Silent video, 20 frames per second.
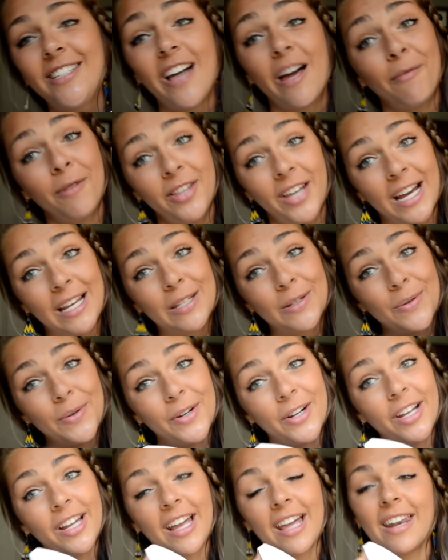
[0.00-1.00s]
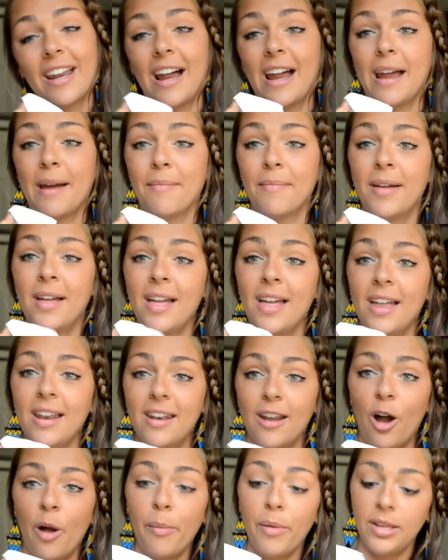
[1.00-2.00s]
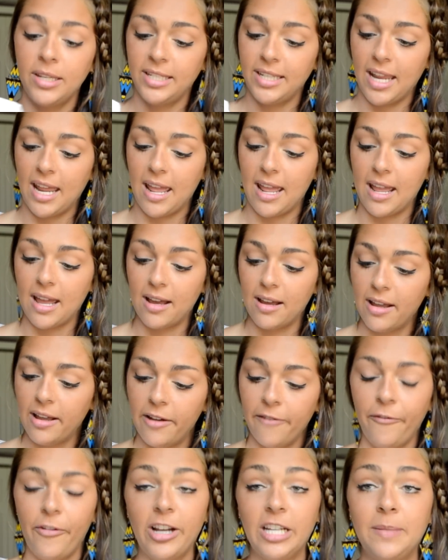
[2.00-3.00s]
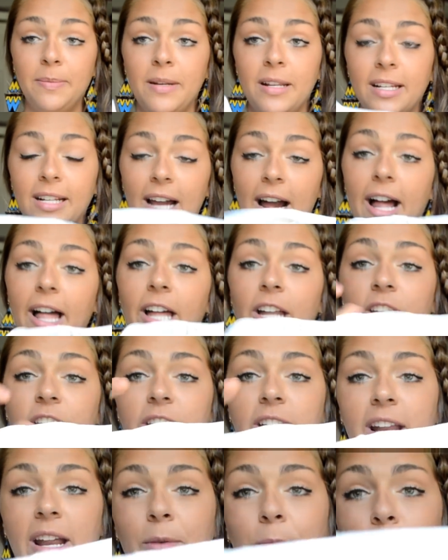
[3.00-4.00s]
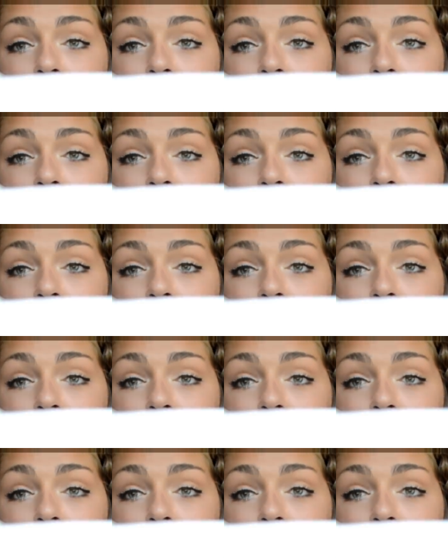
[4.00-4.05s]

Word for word: done with high school and I am almost a freshman in college and I